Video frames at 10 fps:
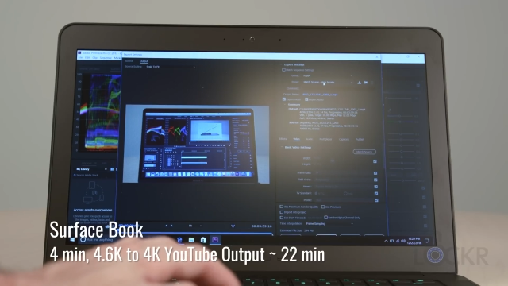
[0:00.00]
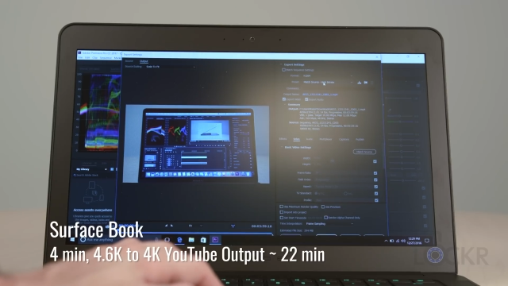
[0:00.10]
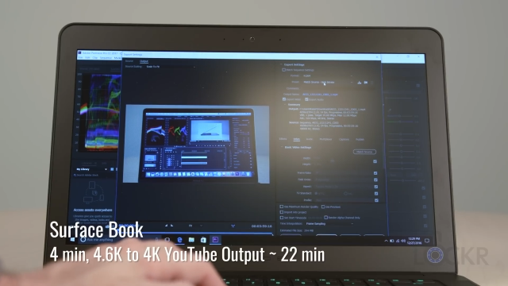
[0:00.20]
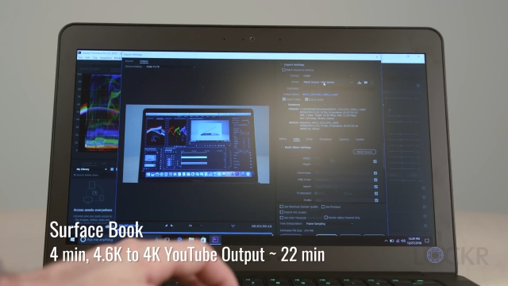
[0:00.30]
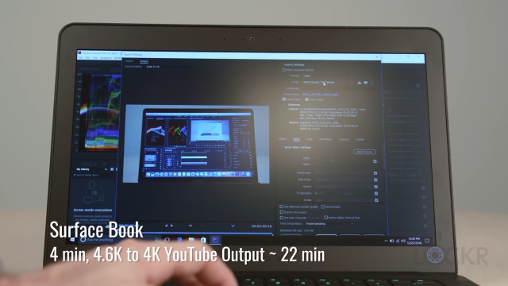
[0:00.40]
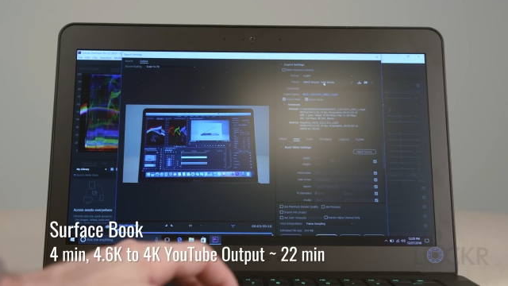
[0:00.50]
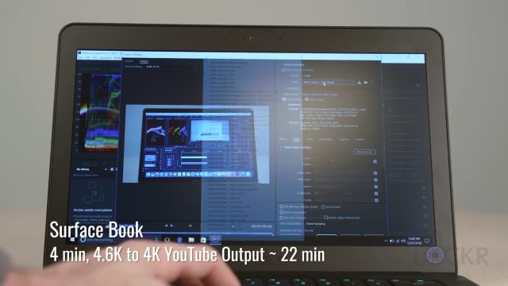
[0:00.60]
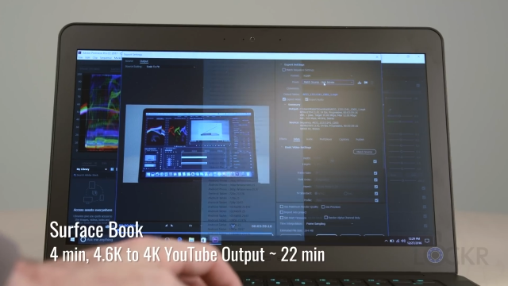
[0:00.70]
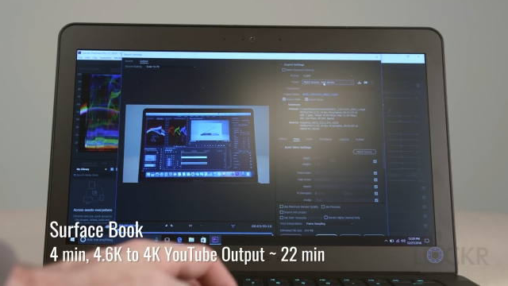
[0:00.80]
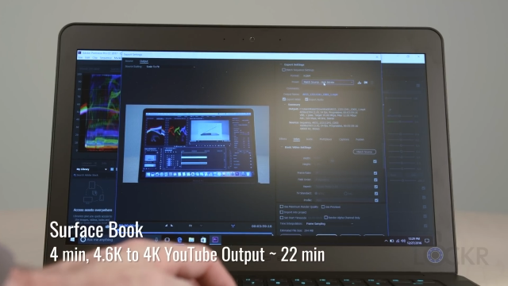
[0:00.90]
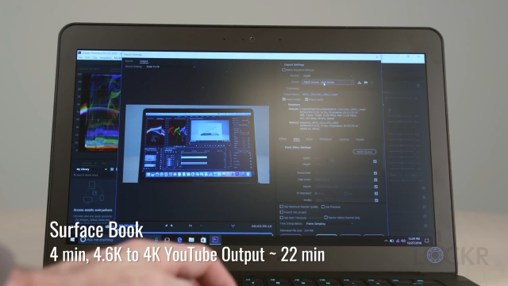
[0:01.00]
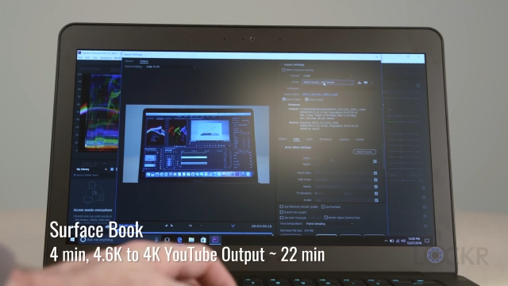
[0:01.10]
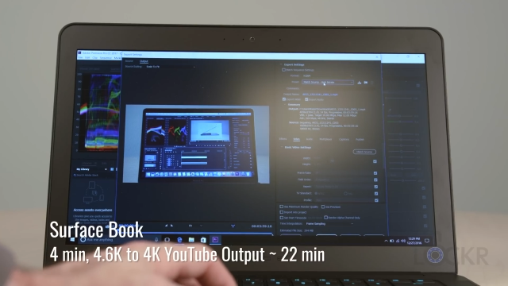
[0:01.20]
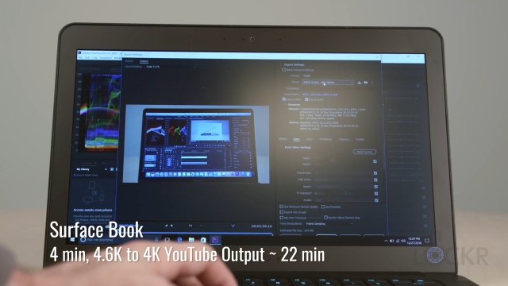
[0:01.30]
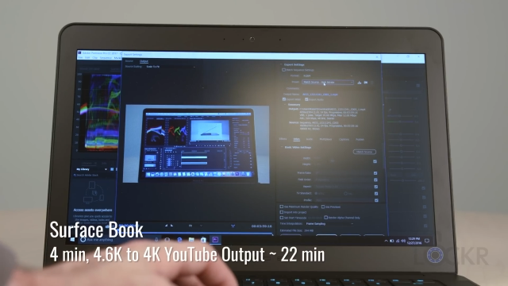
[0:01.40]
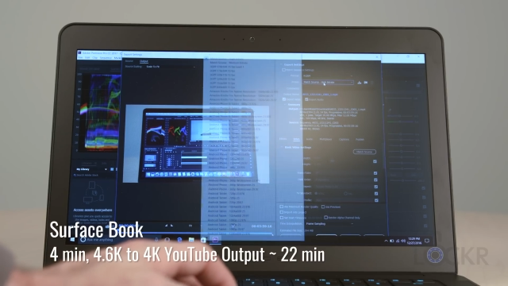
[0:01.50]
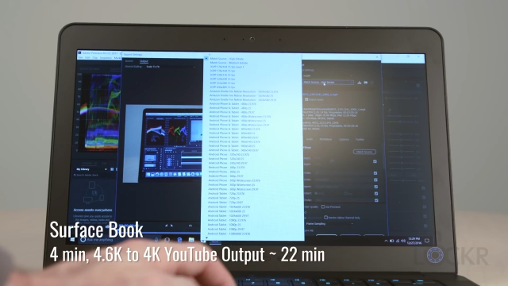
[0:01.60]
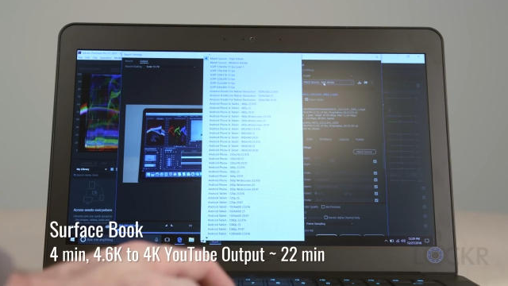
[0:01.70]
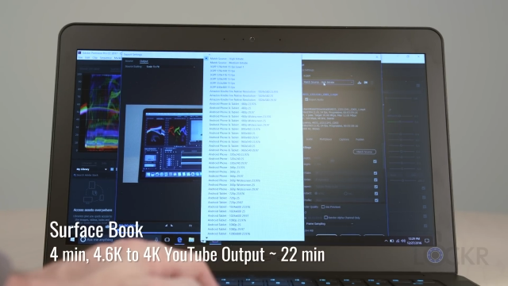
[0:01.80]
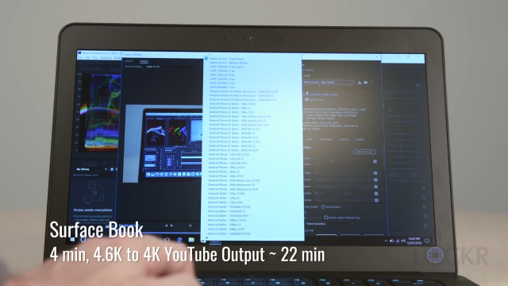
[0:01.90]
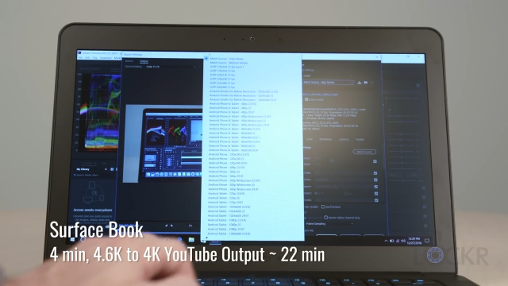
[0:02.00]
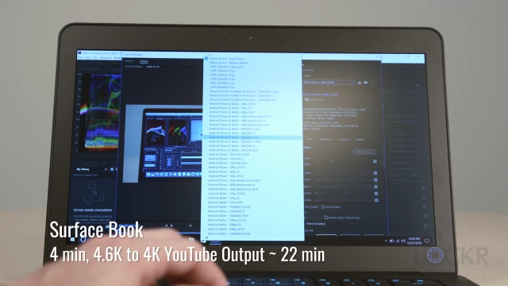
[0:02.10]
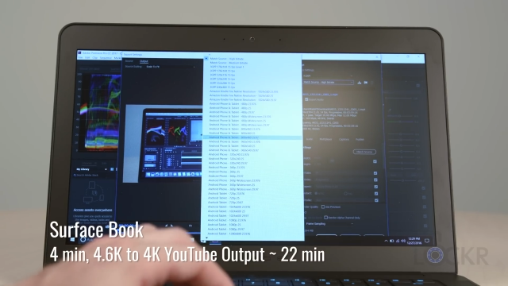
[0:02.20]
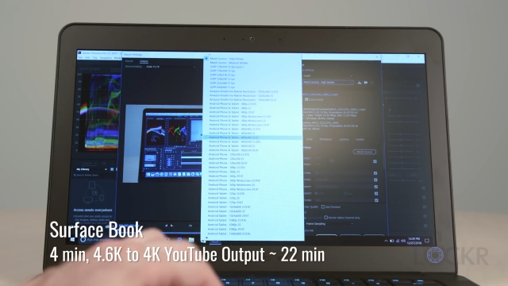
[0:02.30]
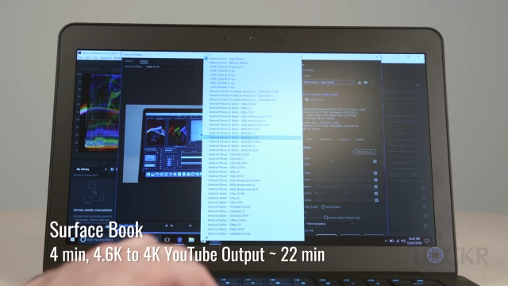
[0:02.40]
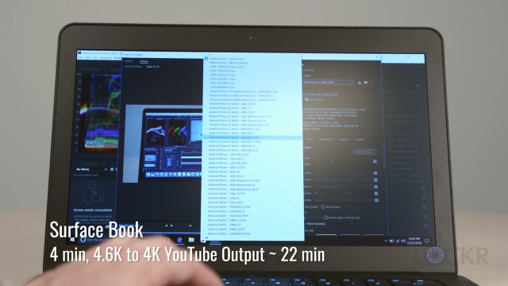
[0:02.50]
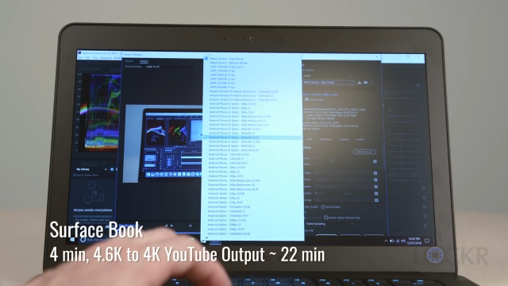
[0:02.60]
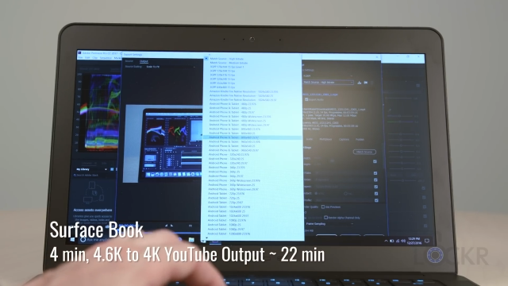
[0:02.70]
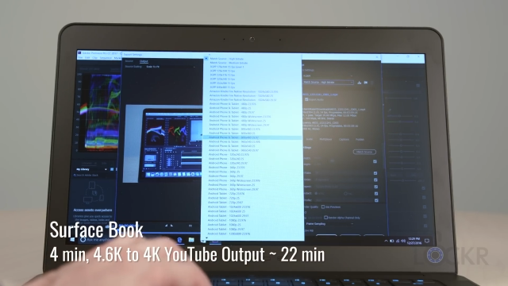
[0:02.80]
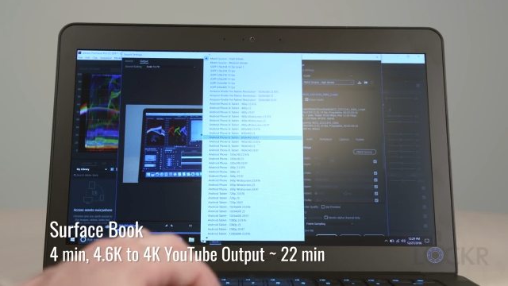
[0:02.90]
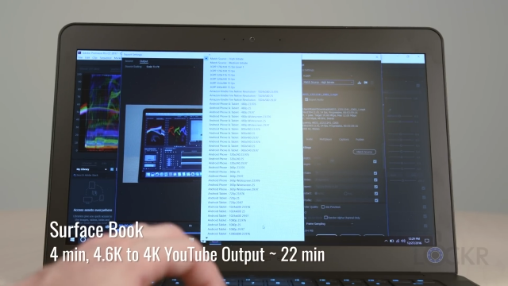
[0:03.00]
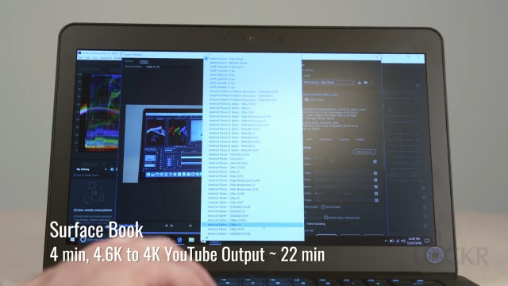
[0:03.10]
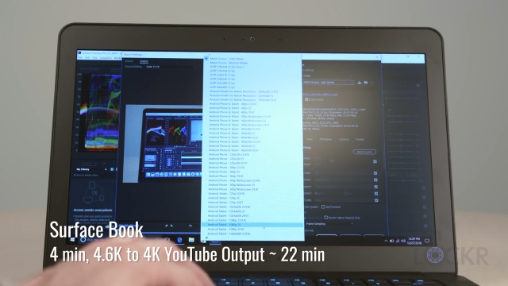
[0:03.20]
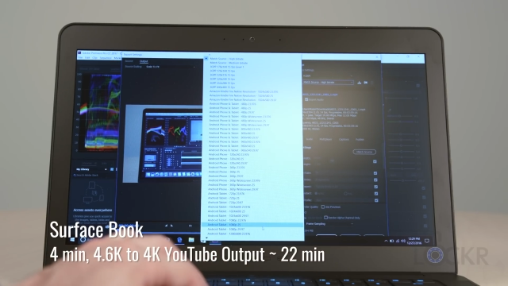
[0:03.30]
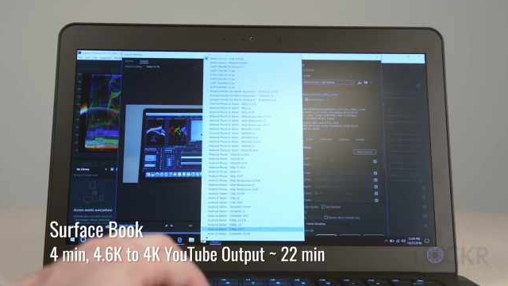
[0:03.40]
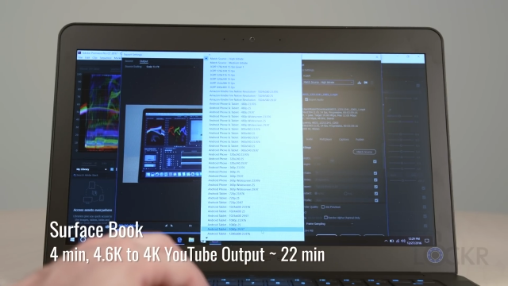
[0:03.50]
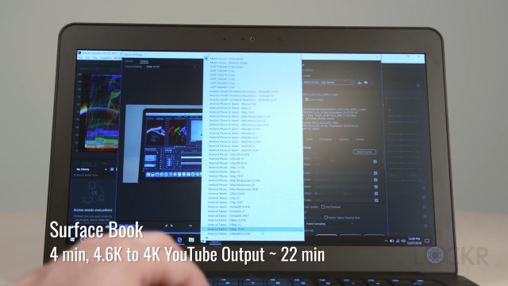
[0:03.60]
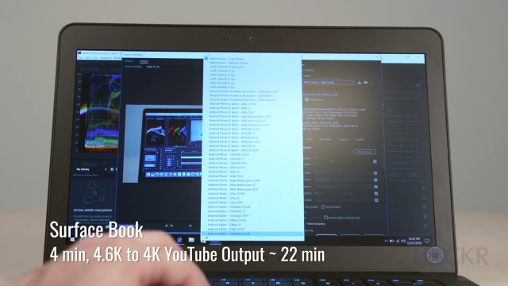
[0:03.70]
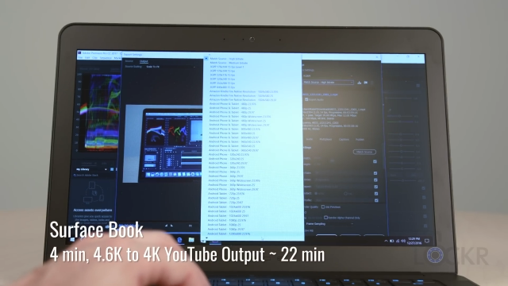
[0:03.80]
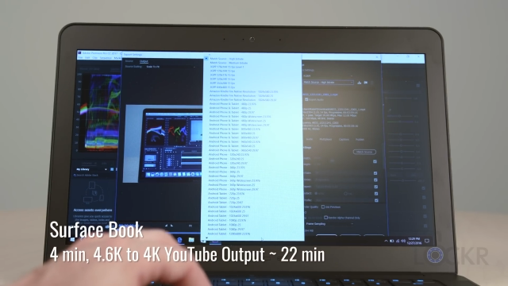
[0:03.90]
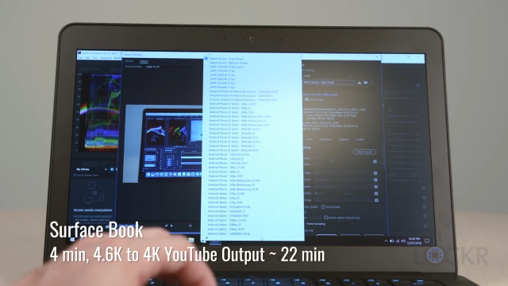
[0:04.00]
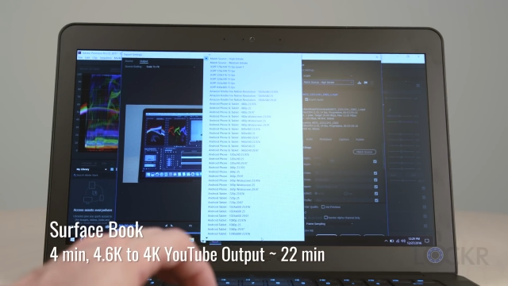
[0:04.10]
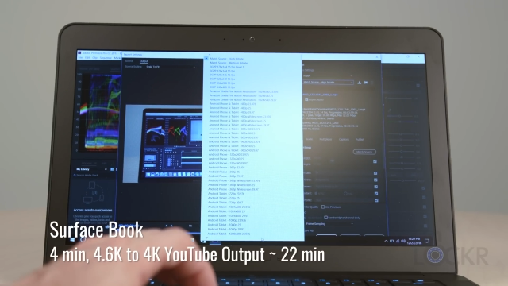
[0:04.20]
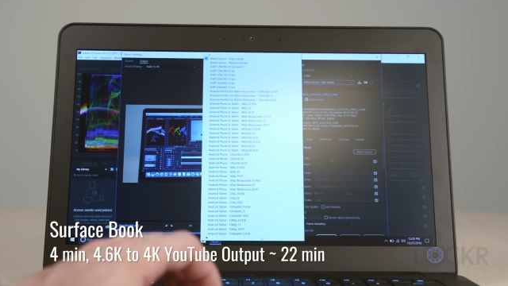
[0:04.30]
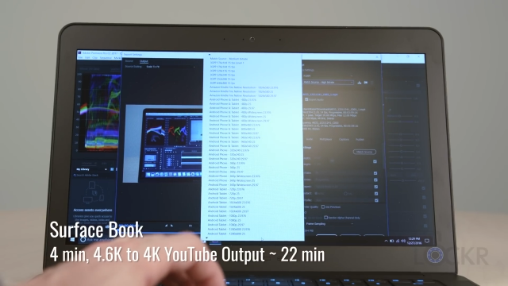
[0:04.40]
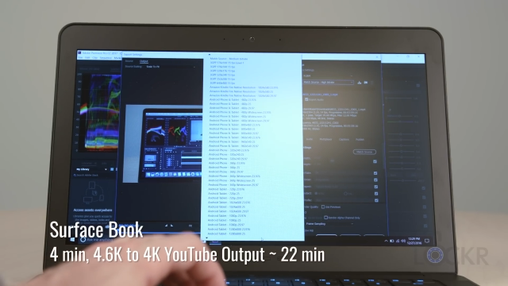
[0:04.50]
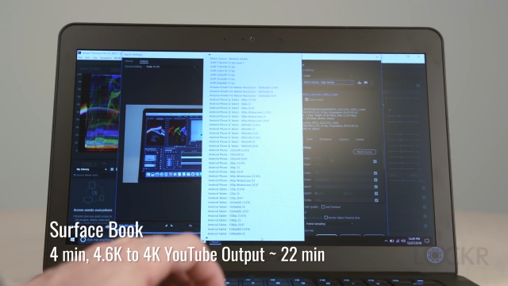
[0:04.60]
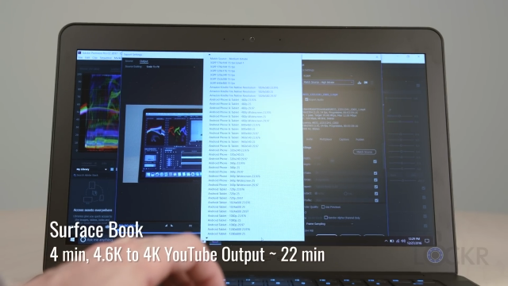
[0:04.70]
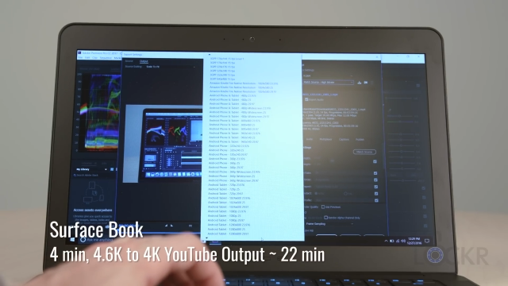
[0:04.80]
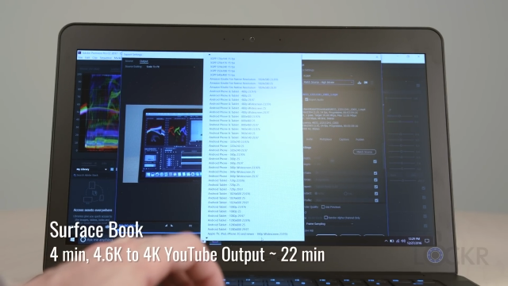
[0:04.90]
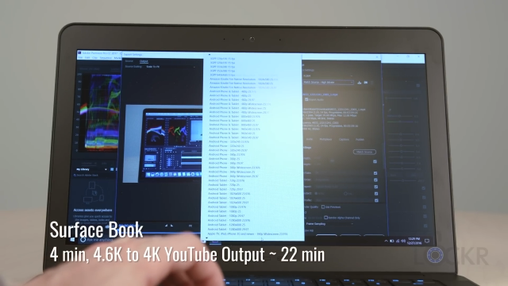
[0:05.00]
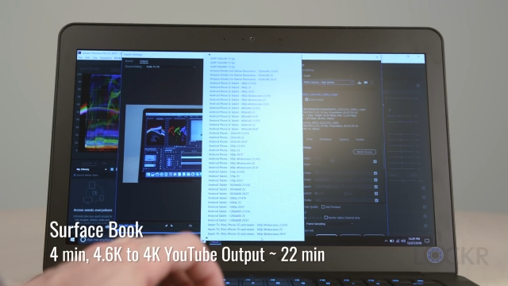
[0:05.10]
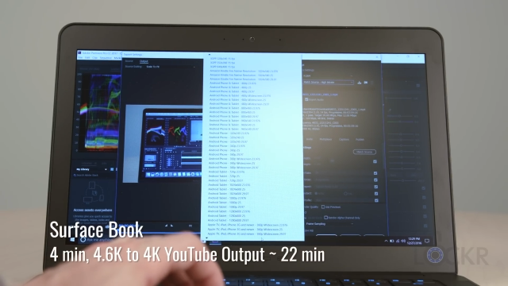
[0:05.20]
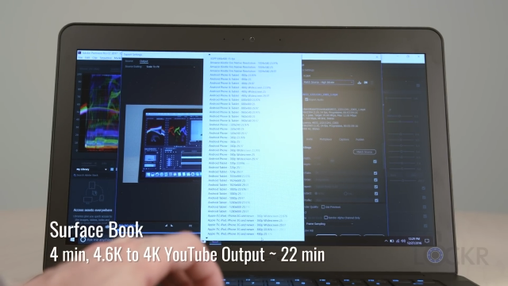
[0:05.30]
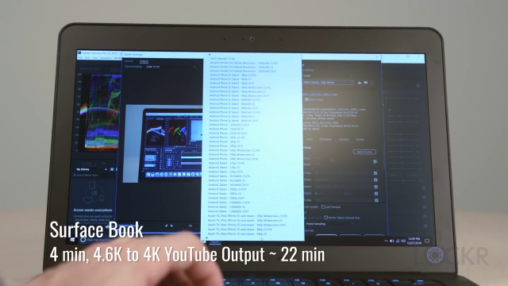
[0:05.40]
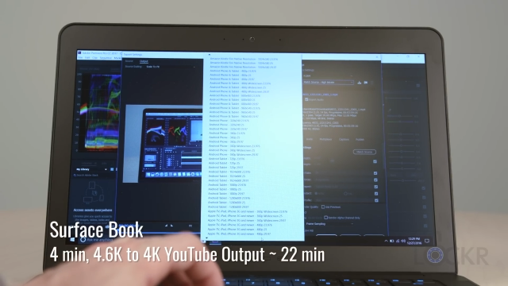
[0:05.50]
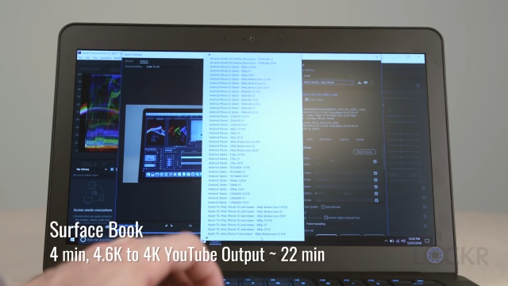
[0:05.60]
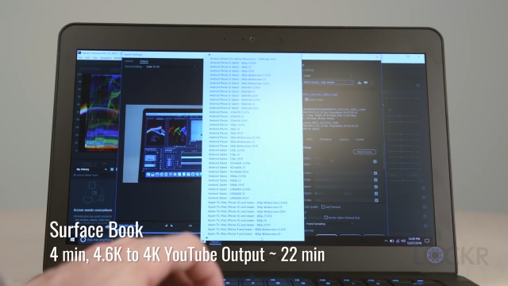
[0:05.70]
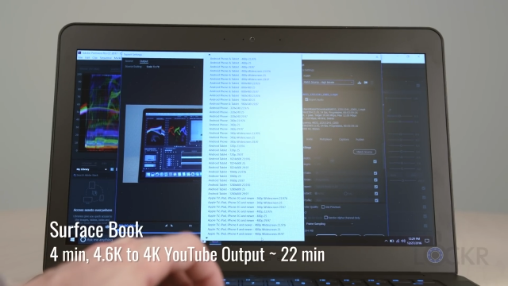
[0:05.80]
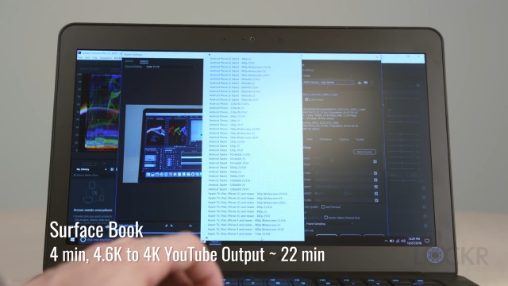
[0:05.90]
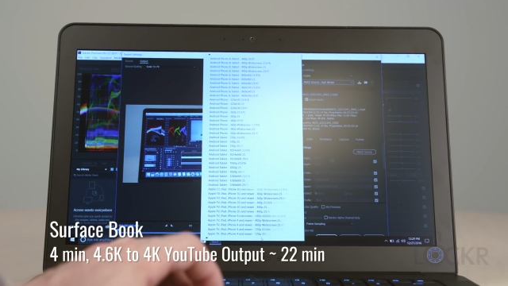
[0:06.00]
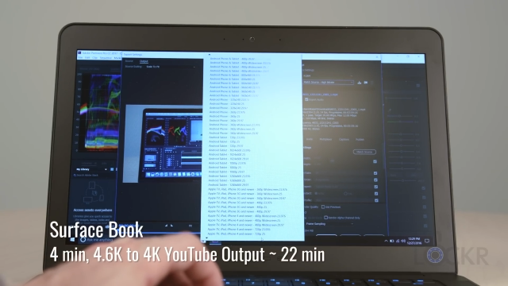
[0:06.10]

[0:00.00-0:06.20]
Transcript: Nobody's mouth can be seen.